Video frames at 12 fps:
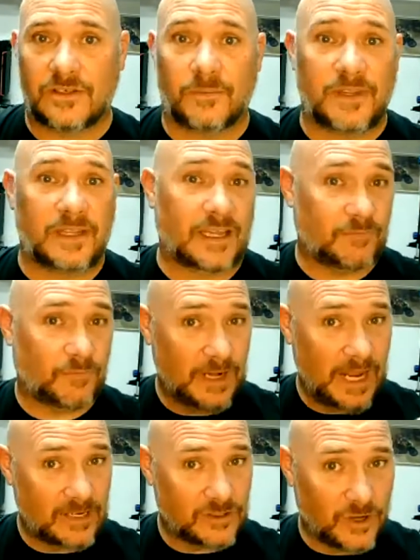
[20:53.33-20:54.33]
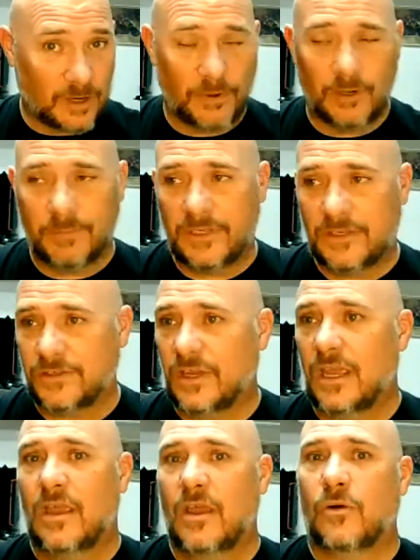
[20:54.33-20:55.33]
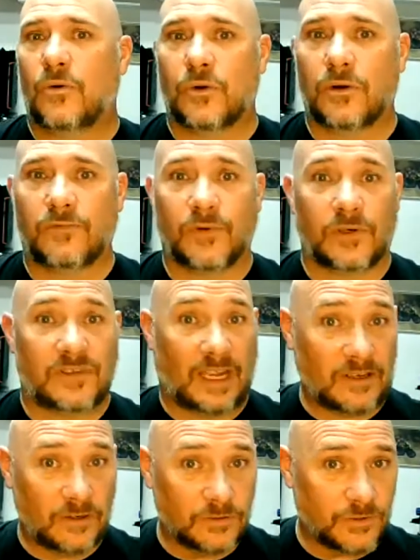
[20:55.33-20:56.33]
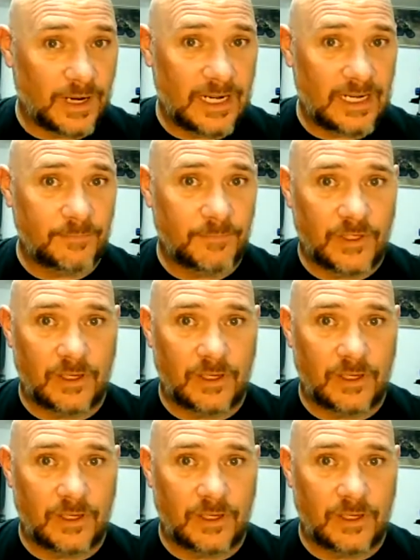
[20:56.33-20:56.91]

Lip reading: something like for an HR purpose or for technical training,